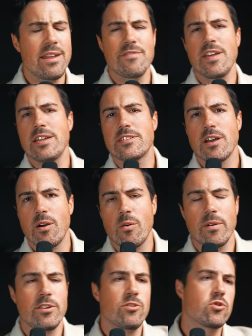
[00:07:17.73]
if they
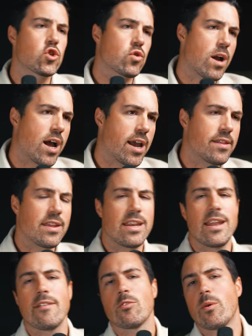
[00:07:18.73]
don't and you try and they
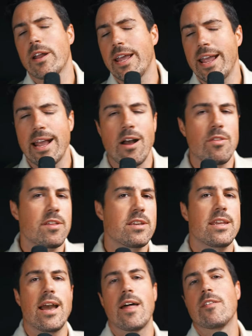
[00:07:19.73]
never want to hang out, then
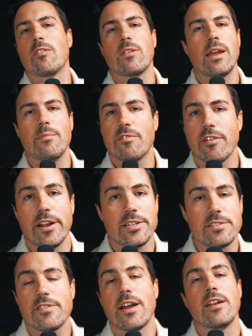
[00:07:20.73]
yeah, their lame
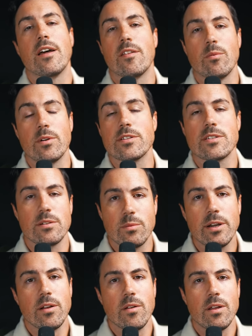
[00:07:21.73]
friends, find other ones that
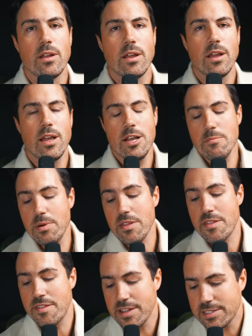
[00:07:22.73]
will. But
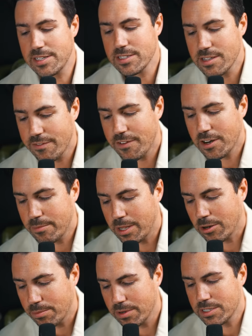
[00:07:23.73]
this is the
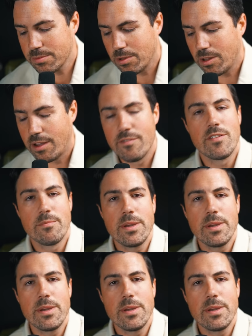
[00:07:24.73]
fundamental principle of the